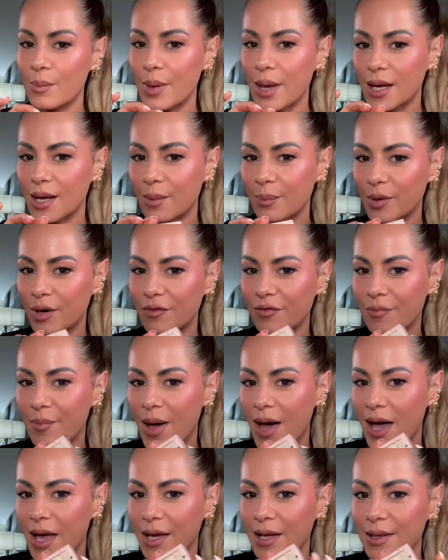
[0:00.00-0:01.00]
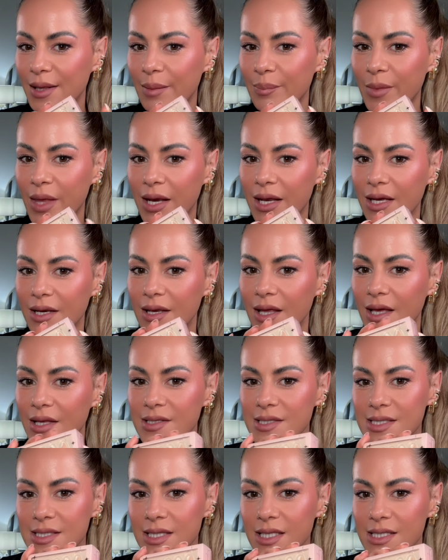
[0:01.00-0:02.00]
Backup of my Glamnetic
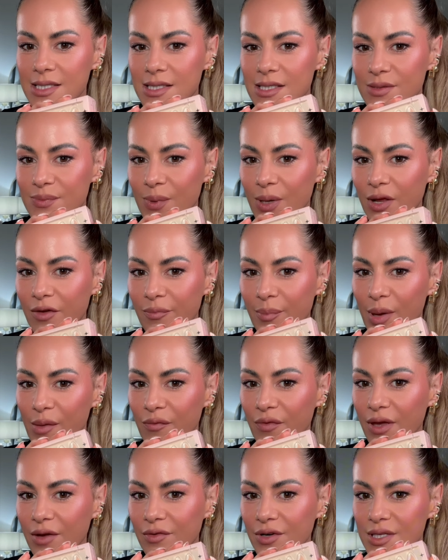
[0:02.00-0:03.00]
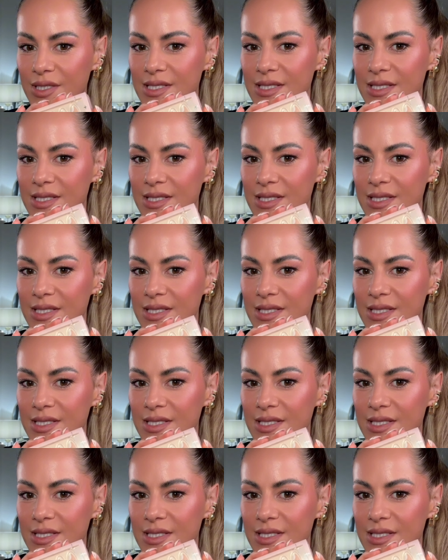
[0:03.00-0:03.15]
nets. This is one of my favorite